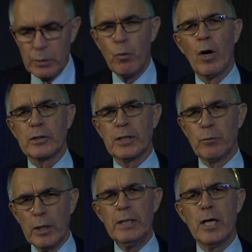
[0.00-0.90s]
watched, and
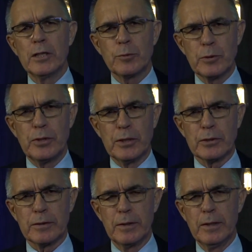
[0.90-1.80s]
what he noticed was
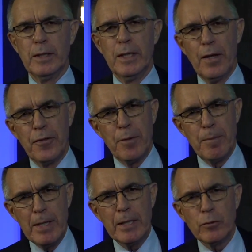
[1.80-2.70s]
this: the
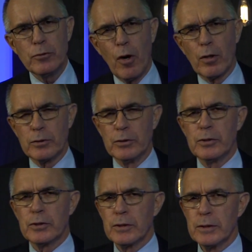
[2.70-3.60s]
medical
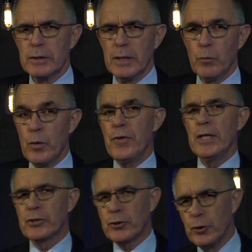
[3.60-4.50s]
doctors, with
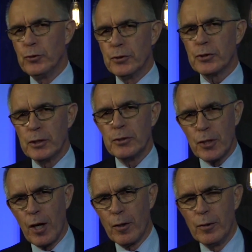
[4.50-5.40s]
their students in
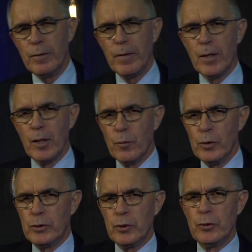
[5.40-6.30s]
tow, would